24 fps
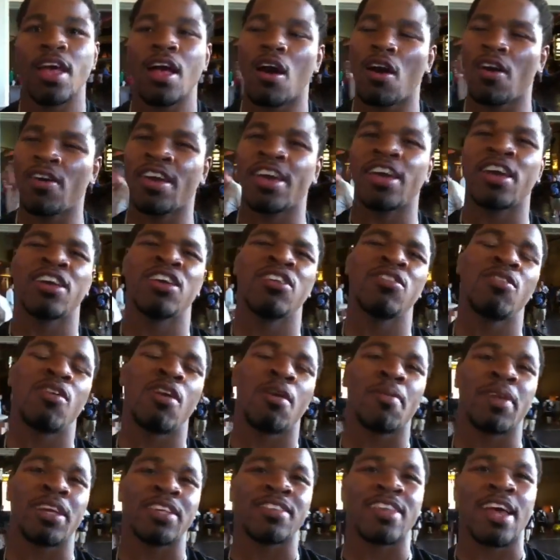Oh yeah, you know
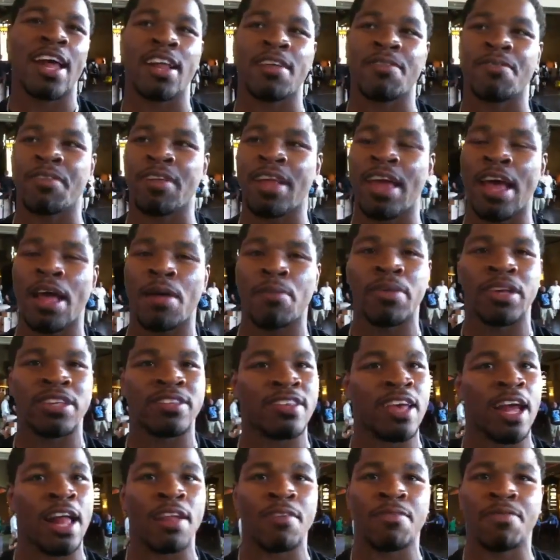I'm excited for that. I'm
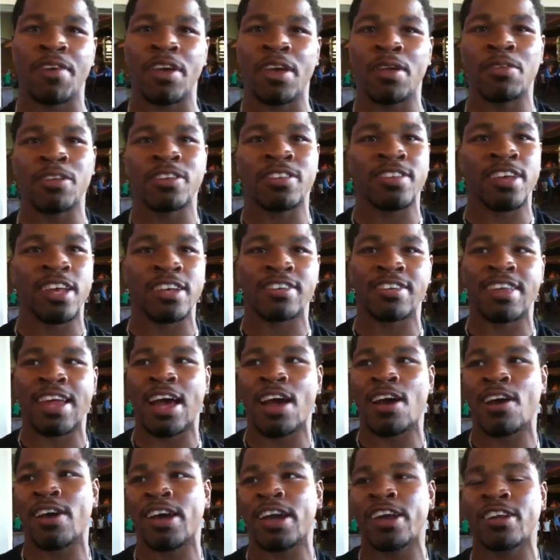excited for him to touch
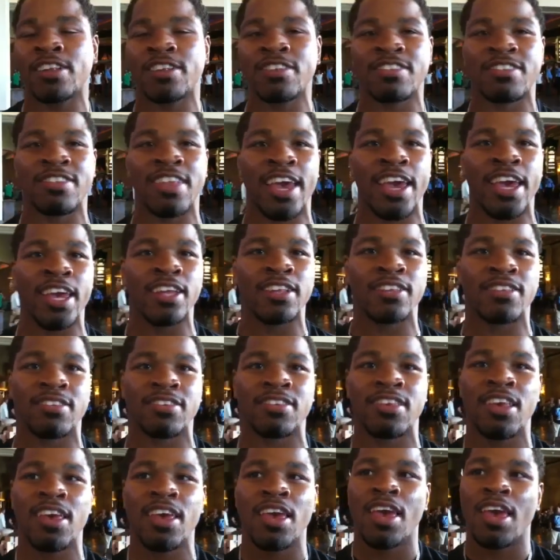down here in the states,
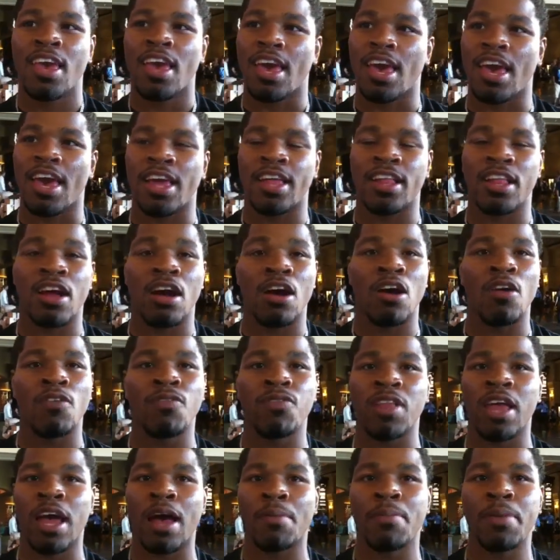and uh,
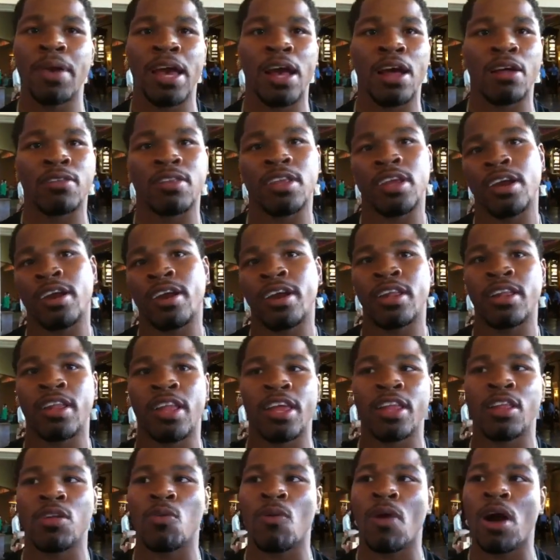hopefully I'll be out there
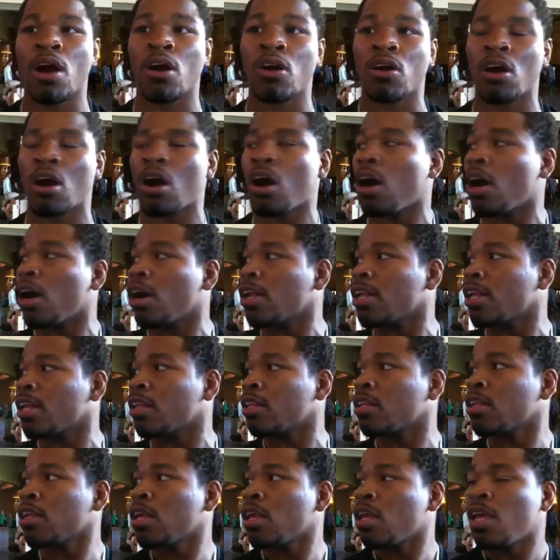in, in, the wild card
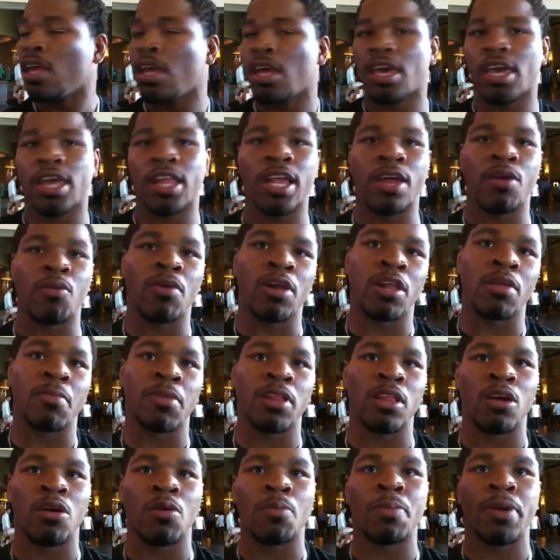and get in with him a
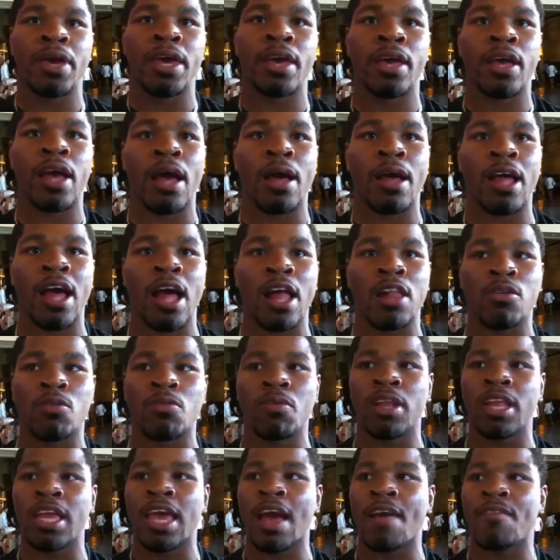little bit. I, I don't
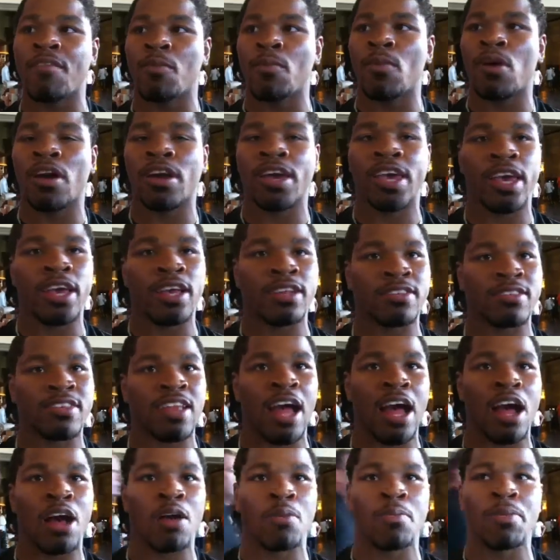really have a Marquez
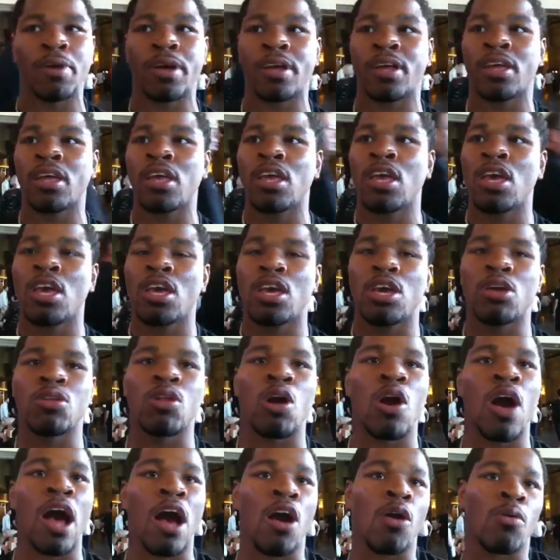style, but you
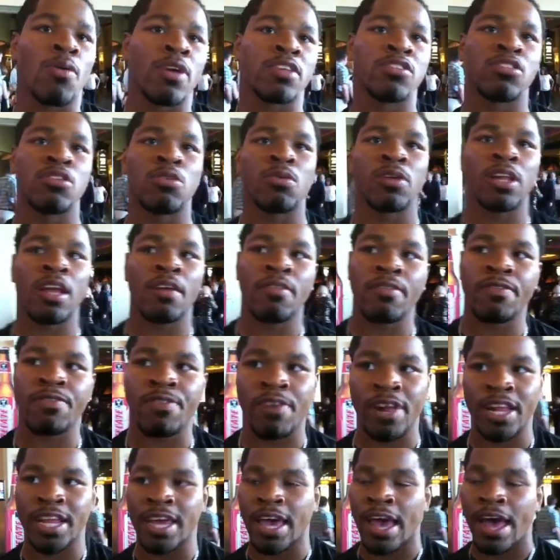know I always do whatever
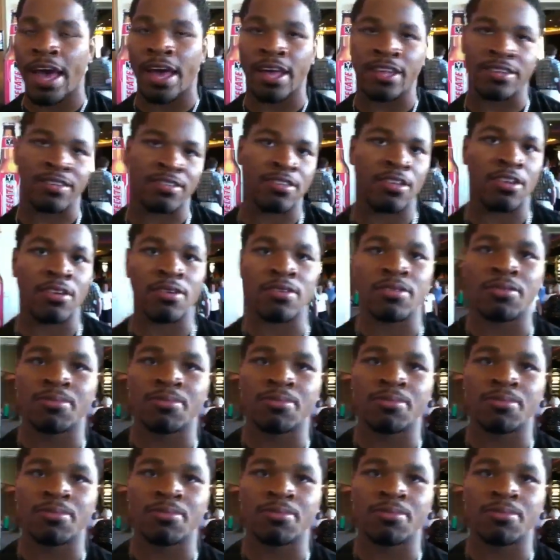Freddie asks. So.